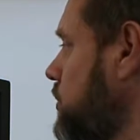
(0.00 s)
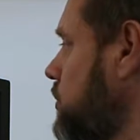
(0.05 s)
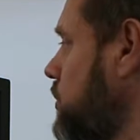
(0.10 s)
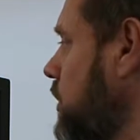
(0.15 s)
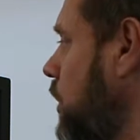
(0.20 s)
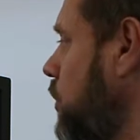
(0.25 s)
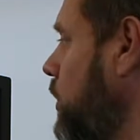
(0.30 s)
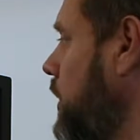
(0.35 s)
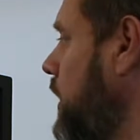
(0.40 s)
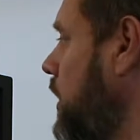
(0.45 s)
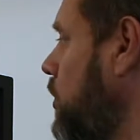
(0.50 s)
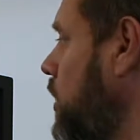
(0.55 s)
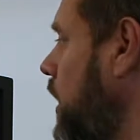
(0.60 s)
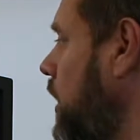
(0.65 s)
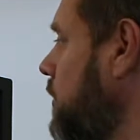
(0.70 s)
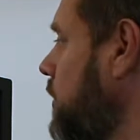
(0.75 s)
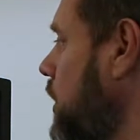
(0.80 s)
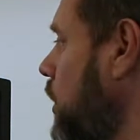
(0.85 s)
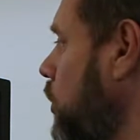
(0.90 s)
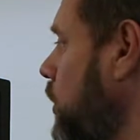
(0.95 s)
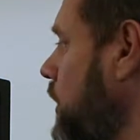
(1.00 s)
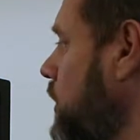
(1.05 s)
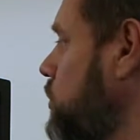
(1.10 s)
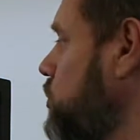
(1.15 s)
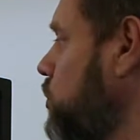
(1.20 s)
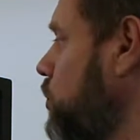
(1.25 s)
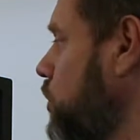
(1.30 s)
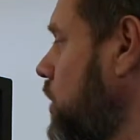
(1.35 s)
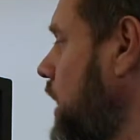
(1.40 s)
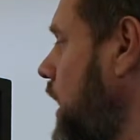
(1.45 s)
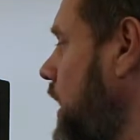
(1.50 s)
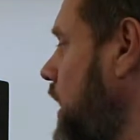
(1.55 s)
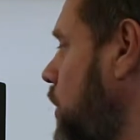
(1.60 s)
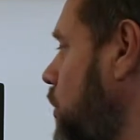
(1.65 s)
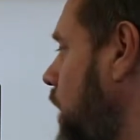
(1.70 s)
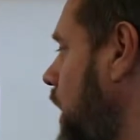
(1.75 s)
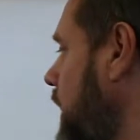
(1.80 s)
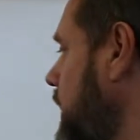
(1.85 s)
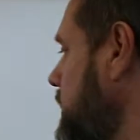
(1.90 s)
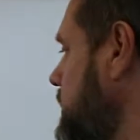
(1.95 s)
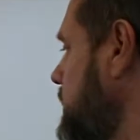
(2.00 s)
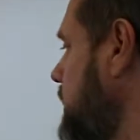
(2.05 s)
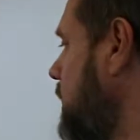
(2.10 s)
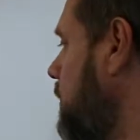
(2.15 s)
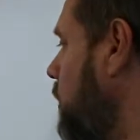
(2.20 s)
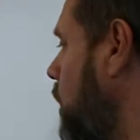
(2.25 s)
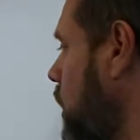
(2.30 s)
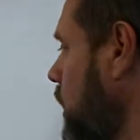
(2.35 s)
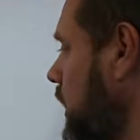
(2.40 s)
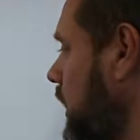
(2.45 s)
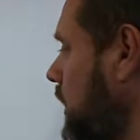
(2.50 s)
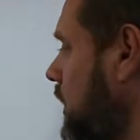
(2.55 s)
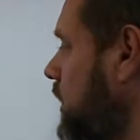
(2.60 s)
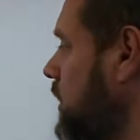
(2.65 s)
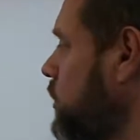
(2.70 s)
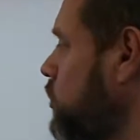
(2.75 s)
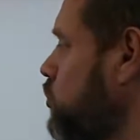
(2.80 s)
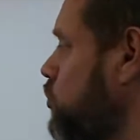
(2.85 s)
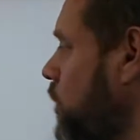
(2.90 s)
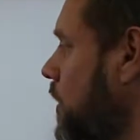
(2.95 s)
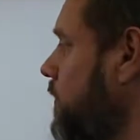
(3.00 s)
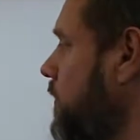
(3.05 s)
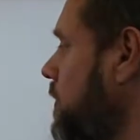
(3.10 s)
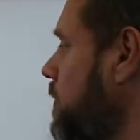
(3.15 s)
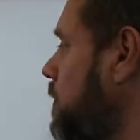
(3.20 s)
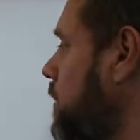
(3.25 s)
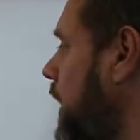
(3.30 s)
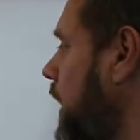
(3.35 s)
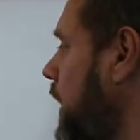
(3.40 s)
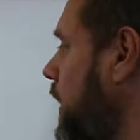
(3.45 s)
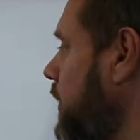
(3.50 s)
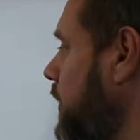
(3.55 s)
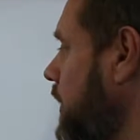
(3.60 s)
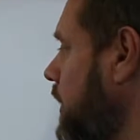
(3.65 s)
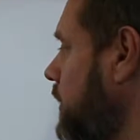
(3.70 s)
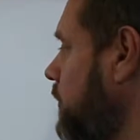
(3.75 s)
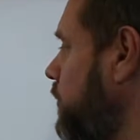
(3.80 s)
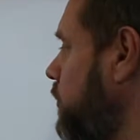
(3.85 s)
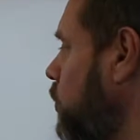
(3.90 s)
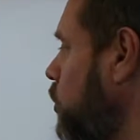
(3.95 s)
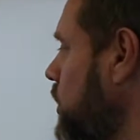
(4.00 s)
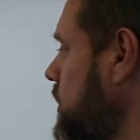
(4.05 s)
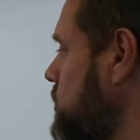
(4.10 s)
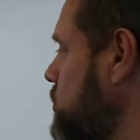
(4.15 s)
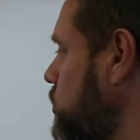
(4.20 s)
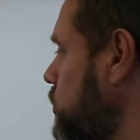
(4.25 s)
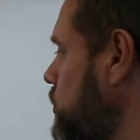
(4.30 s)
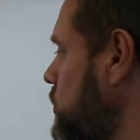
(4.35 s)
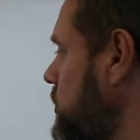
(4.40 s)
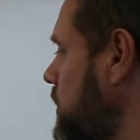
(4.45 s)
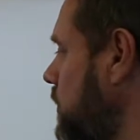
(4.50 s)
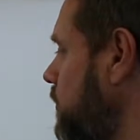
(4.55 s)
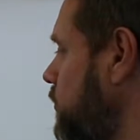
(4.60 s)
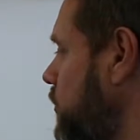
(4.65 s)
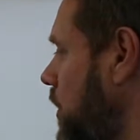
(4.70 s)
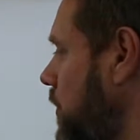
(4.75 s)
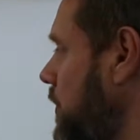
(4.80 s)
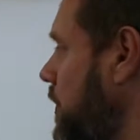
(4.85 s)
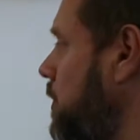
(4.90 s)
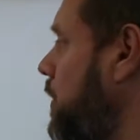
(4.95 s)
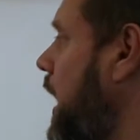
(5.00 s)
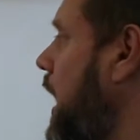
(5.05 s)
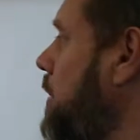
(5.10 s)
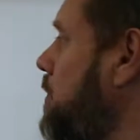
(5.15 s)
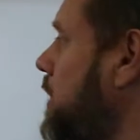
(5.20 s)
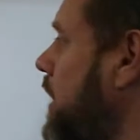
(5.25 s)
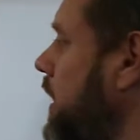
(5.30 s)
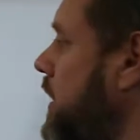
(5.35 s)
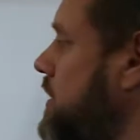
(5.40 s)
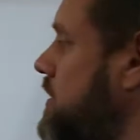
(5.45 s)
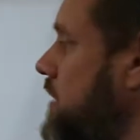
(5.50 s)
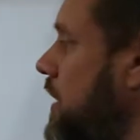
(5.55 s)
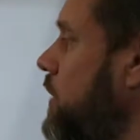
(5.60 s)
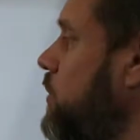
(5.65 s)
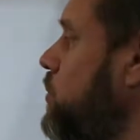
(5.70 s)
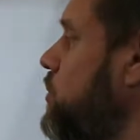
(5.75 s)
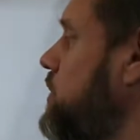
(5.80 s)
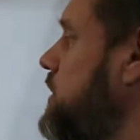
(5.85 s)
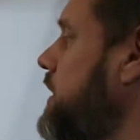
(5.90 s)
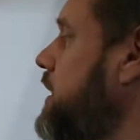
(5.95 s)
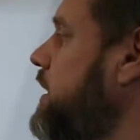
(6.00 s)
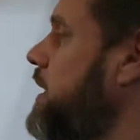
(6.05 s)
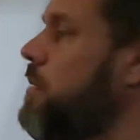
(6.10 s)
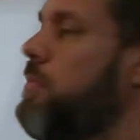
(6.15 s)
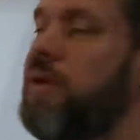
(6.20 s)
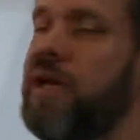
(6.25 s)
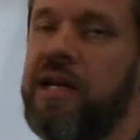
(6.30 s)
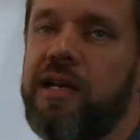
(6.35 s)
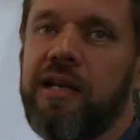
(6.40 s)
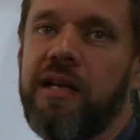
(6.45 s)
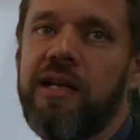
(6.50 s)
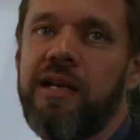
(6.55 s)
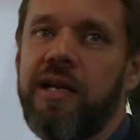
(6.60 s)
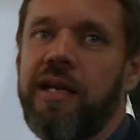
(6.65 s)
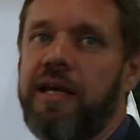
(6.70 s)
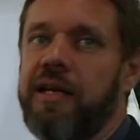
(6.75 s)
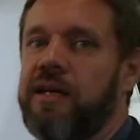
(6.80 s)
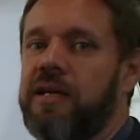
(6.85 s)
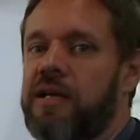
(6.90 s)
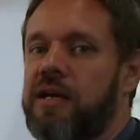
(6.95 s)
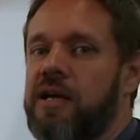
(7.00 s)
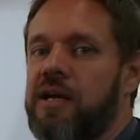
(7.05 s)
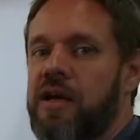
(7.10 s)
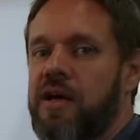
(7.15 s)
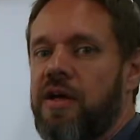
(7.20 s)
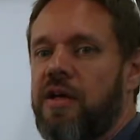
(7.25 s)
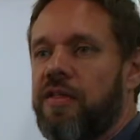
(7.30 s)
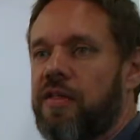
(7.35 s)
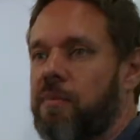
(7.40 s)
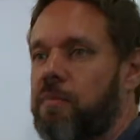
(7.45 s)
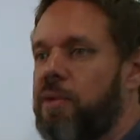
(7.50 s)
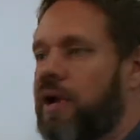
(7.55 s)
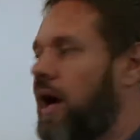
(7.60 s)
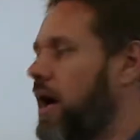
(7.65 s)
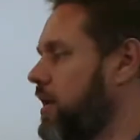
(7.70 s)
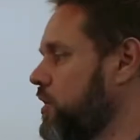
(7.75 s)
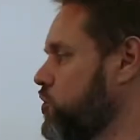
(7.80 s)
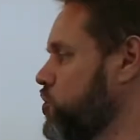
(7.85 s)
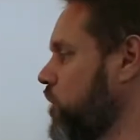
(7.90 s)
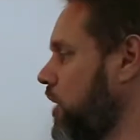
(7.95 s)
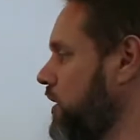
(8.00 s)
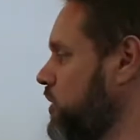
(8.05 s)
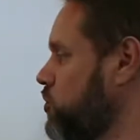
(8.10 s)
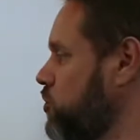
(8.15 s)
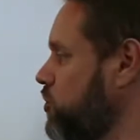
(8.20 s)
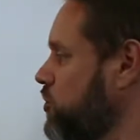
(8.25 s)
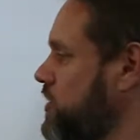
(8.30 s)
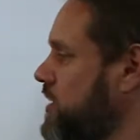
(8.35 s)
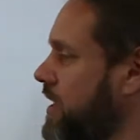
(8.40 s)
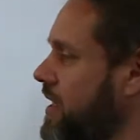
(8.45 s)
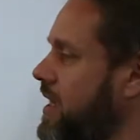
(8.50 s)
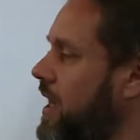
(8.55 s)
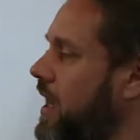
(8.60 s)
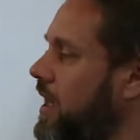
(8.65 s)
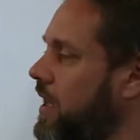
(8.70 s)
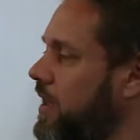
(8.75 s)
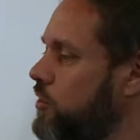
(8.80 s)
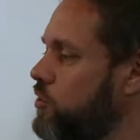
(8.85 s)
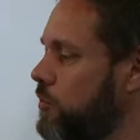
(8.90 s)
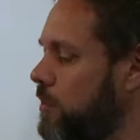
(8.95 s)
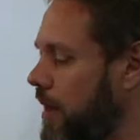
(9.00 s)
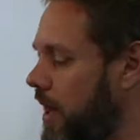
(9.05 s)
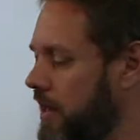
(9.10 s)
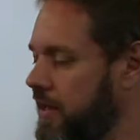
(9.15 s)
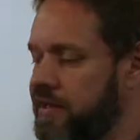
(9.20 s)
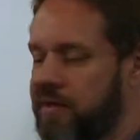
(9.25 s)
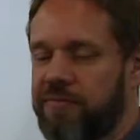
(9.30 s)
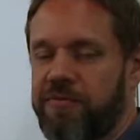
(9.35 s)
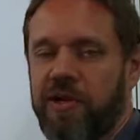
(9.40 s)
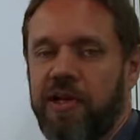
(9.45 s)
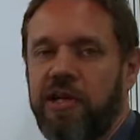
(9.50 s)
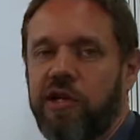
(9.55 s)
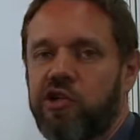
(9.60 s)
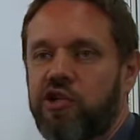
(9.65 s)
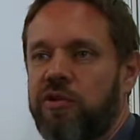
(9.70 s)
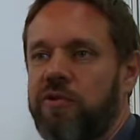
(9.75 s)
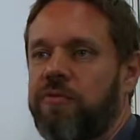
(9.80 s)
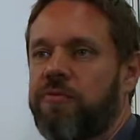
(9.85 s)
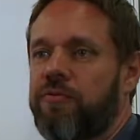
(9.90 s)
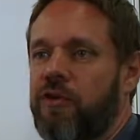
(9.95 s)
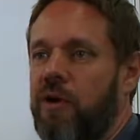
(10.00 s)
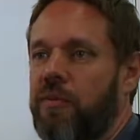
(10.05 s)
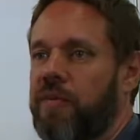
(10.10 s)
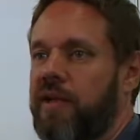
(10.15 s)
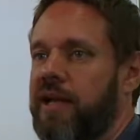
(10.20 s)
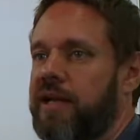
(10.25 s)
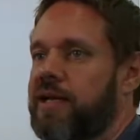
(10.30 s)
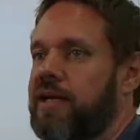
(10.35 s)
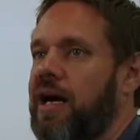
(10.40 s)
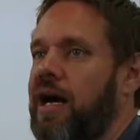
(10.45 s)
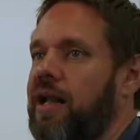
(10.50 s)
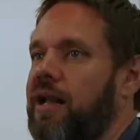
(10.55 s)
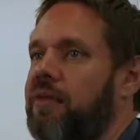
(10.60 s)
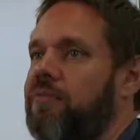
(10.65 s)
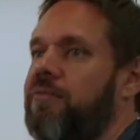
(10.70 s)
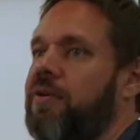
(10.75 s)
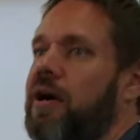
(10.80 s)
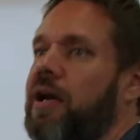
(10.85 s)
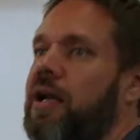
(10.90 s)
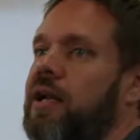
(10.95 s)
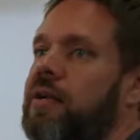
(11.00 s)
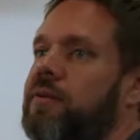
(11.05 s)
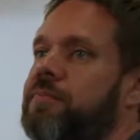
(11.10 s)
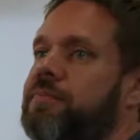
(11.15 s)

So here I'm going to colorize the model driven by the fluid system from the pipelines, and you see immediately the plant changes the color to my definition from that color file.